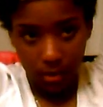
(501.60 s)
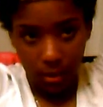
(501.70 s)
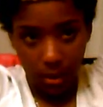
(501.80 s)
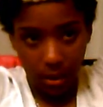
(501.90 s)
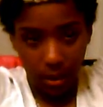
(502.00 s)
I
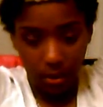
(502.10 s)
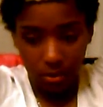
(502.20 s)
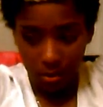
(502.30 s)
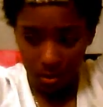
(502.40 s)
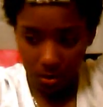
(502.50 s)
always get
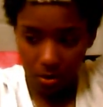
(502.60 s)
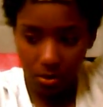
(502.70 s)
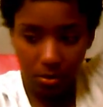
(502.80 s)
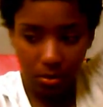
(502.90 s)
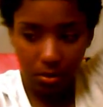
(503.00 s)
like extra
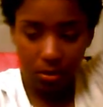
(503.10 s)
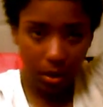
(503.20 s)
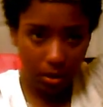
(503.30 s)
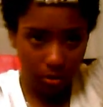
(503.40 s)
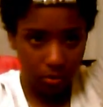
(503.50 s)

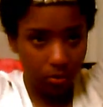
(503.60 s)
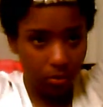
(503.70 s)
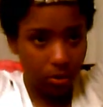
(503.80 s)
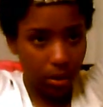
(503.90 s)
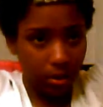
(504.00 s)
conditioner,
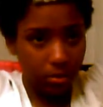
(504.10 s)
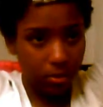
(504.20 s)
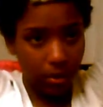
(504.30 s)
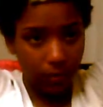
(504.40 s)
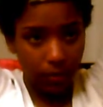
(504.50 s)

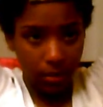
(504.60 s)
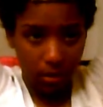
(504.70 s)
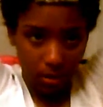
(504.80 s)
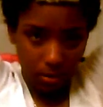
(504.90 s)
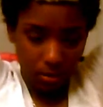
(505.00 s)
extra
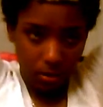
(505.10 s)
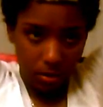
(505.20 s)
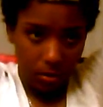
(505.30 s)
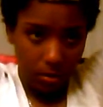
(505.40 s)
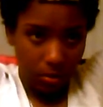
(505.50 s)
everything.